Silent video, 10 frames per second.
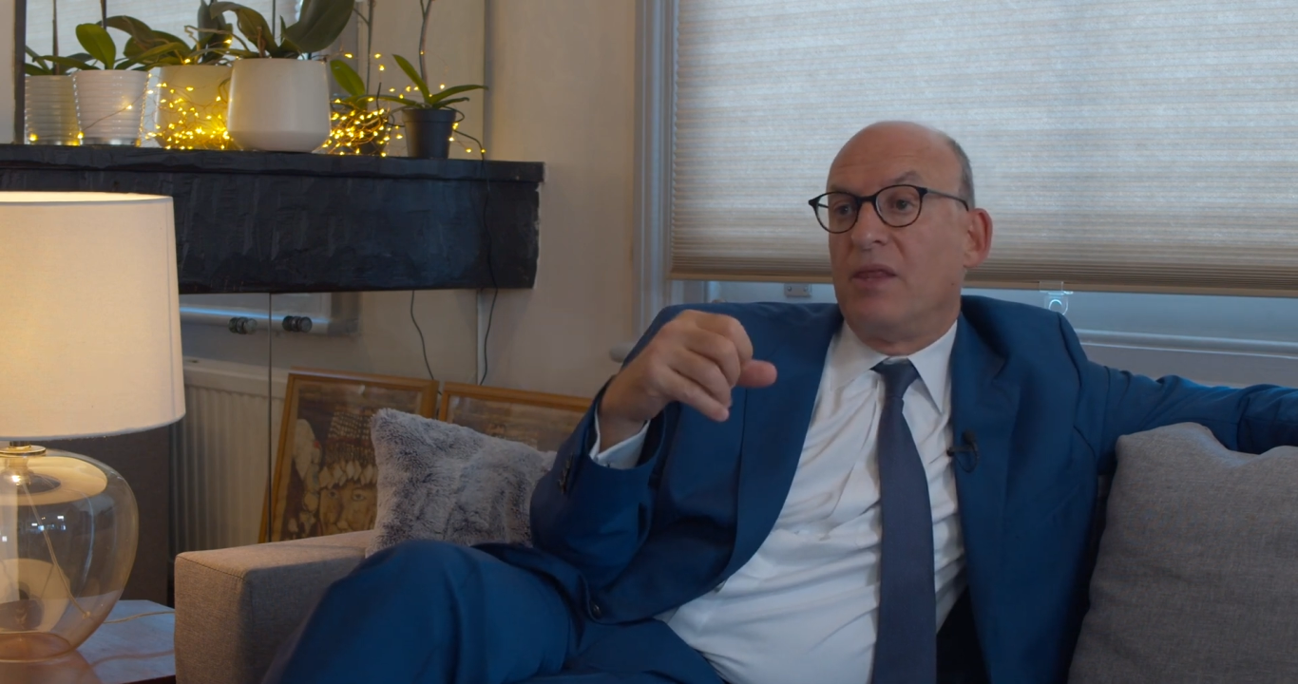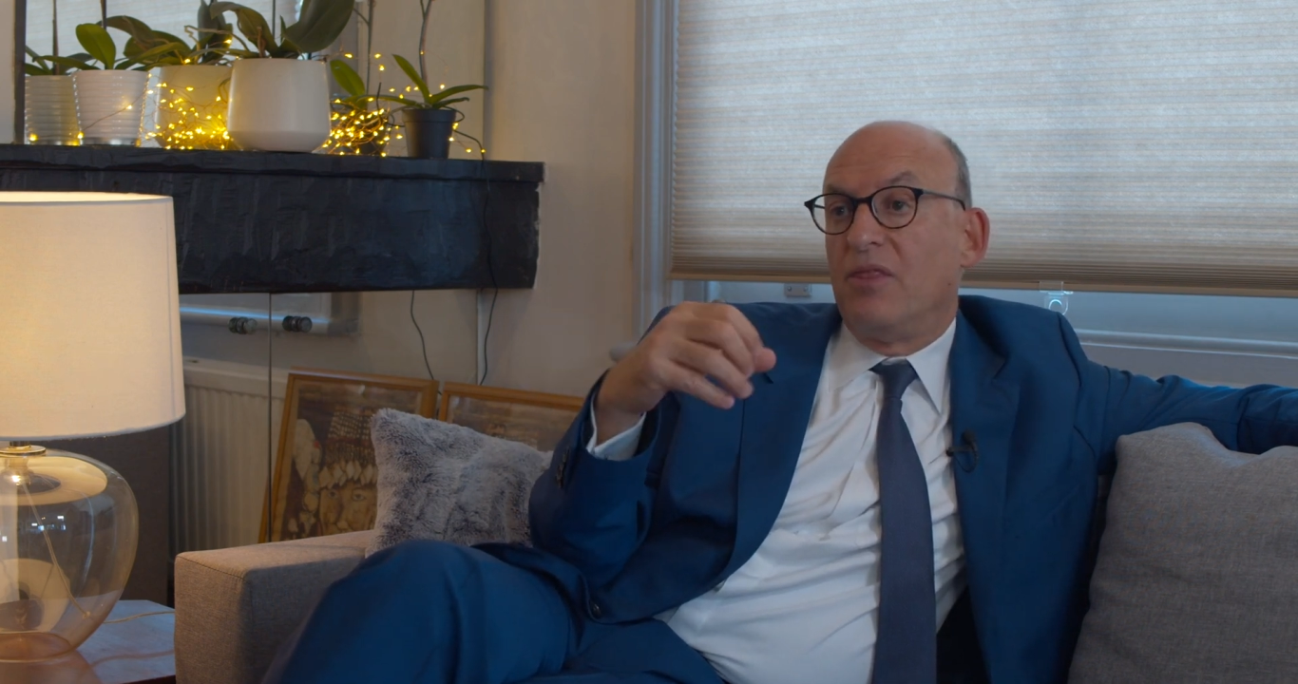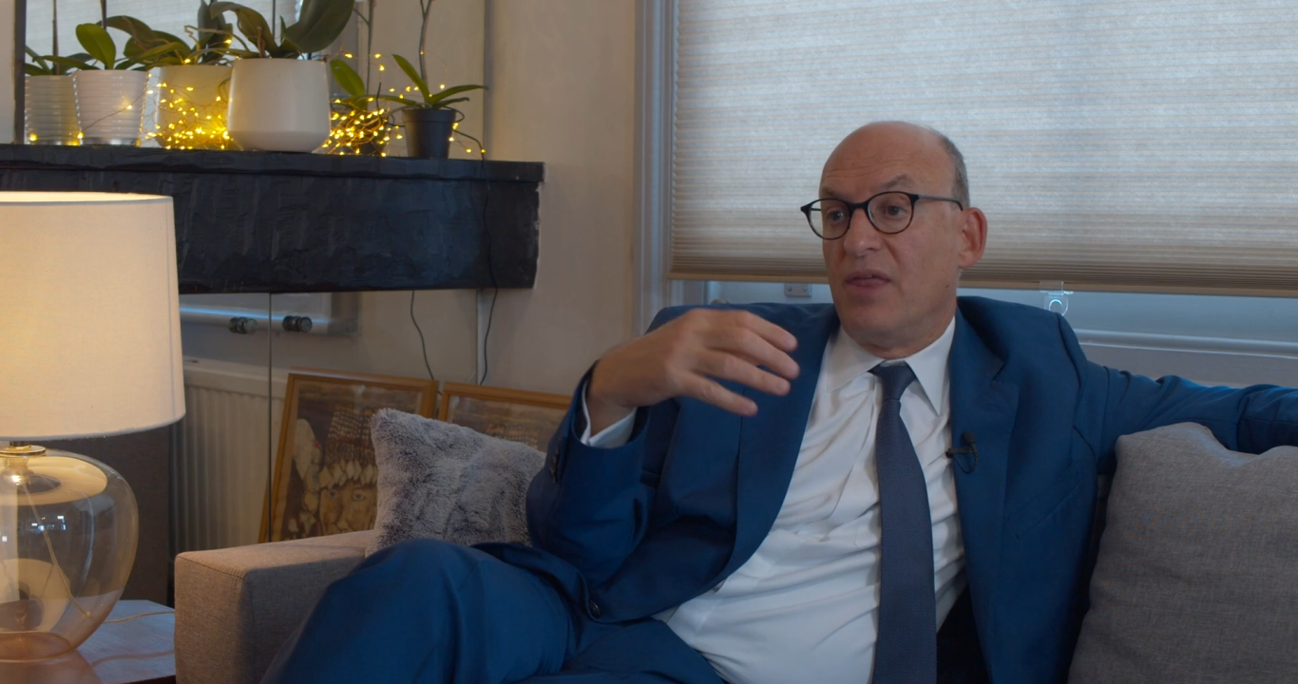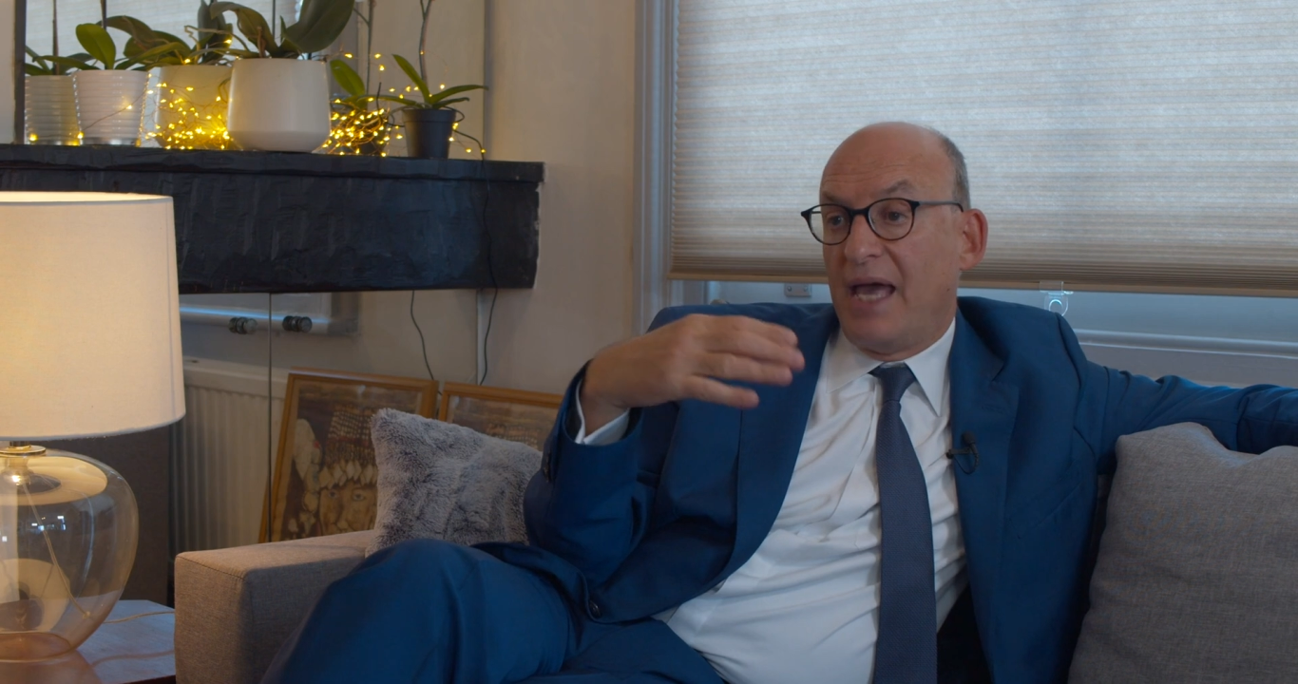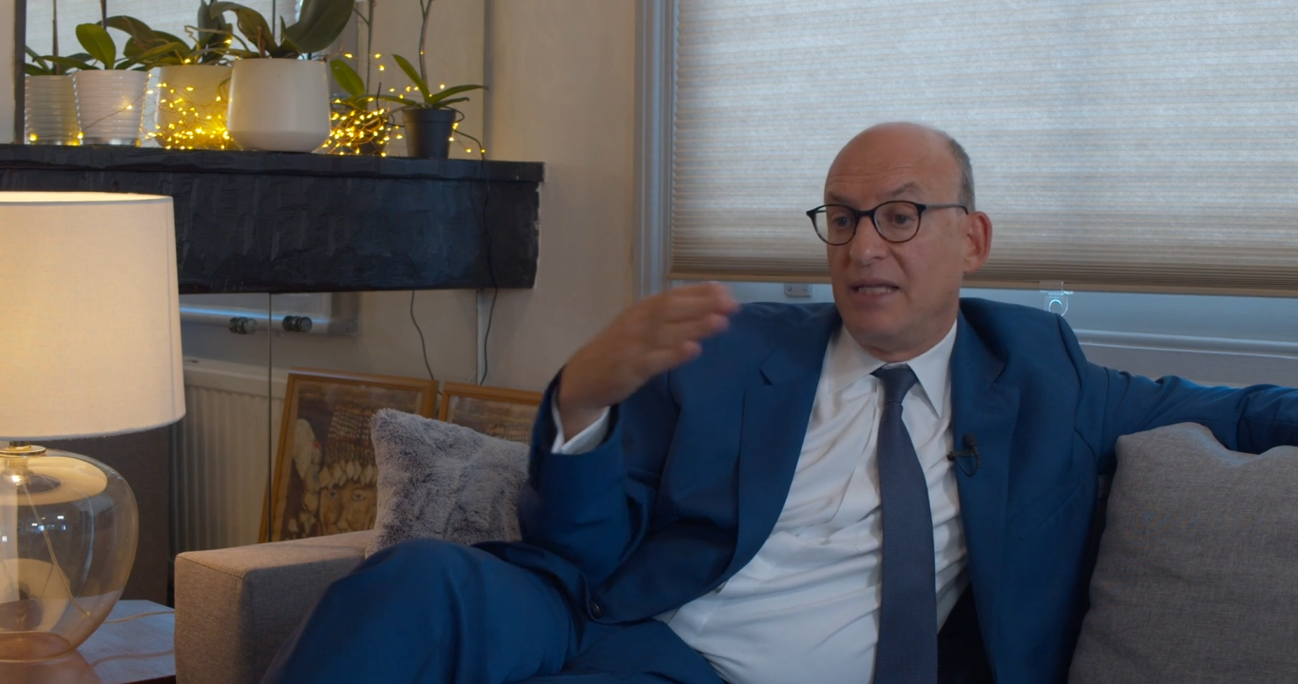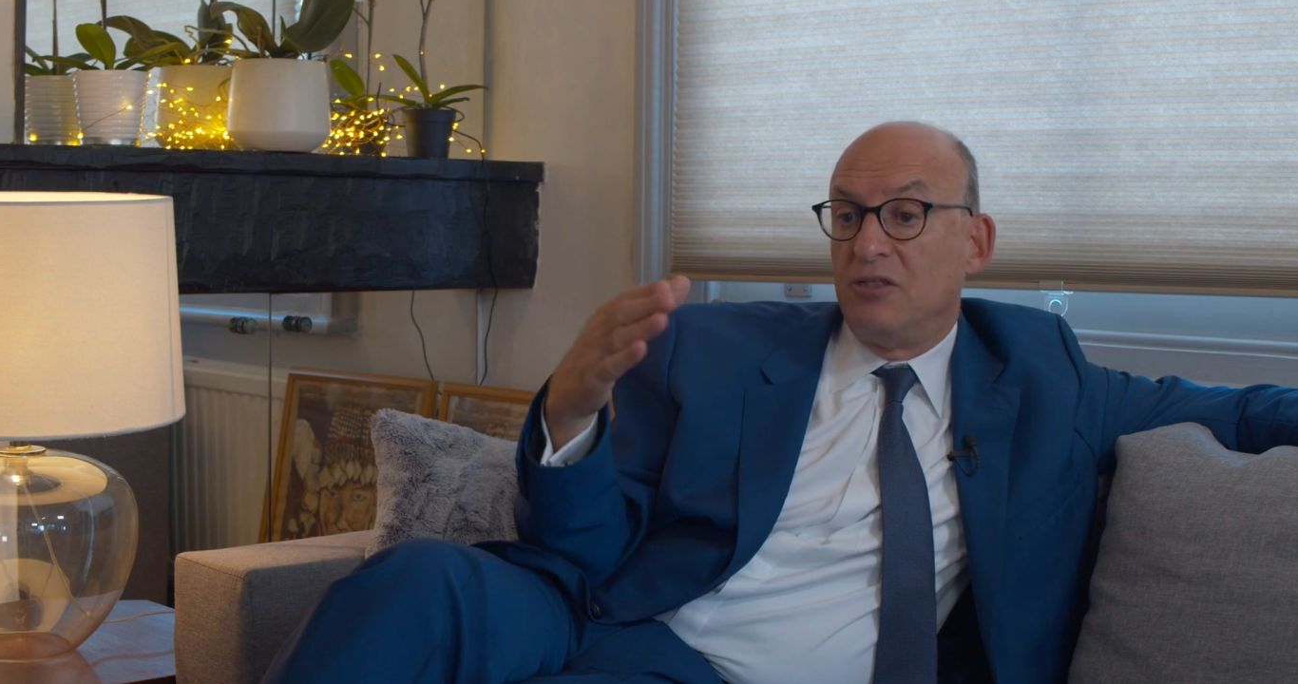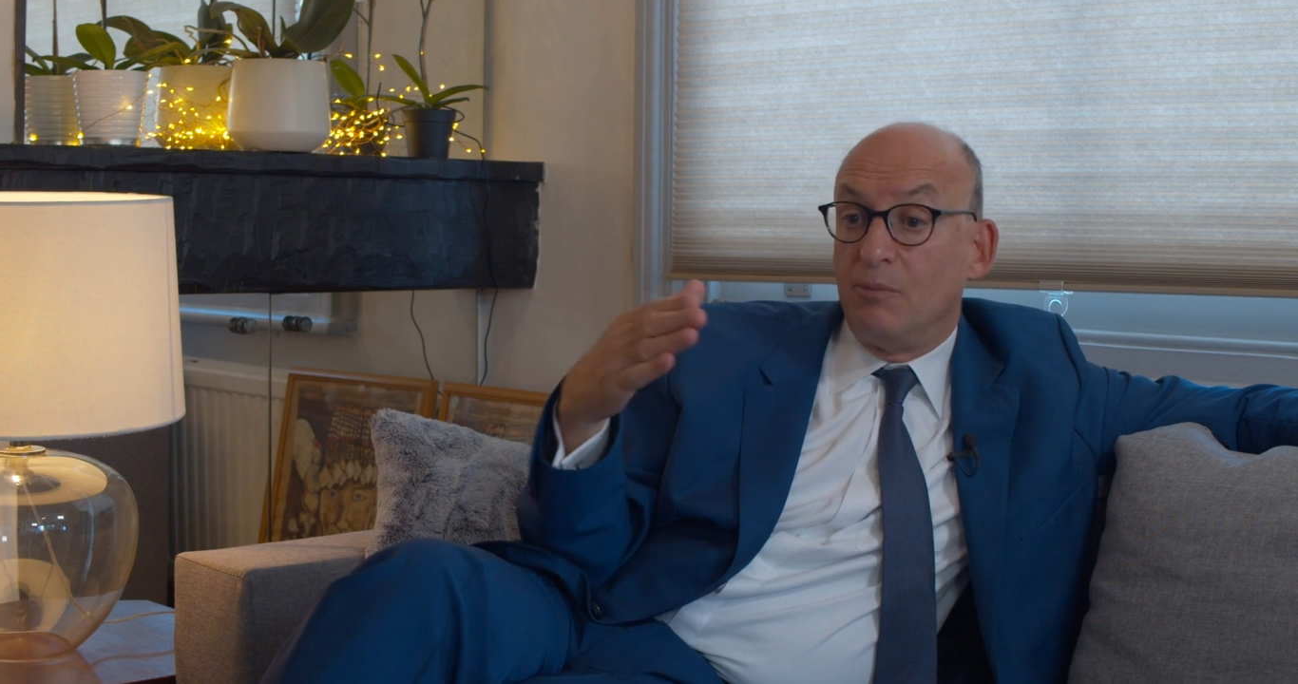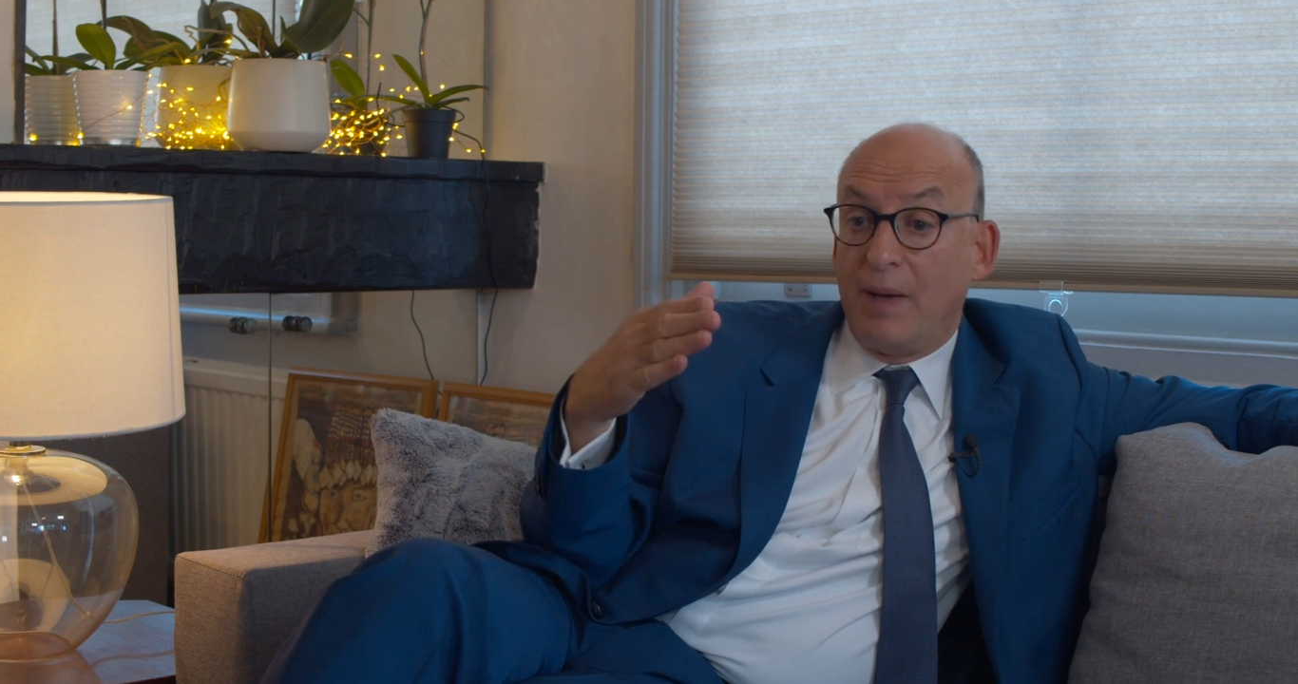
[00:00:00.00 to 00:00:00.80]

then